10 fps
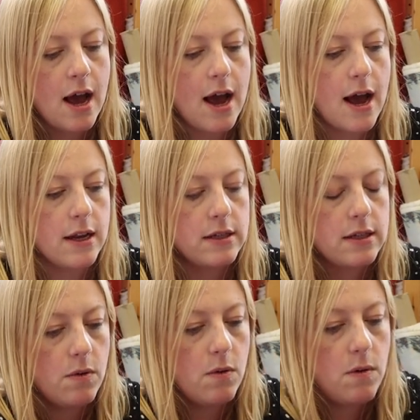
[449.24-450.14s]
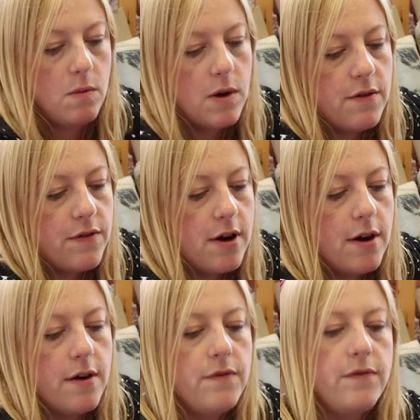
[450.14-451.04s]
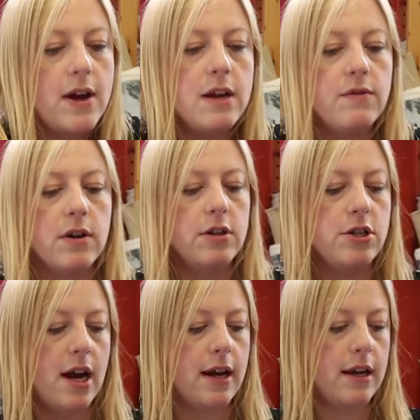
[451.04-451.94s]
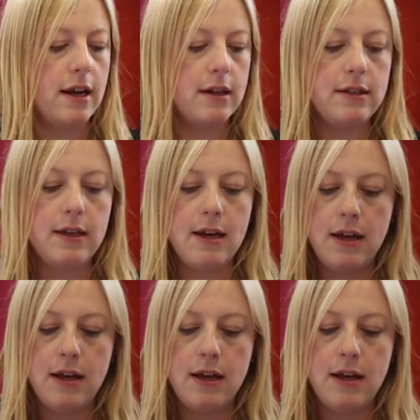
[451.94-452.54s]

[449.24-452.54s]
And one of our favourite jackets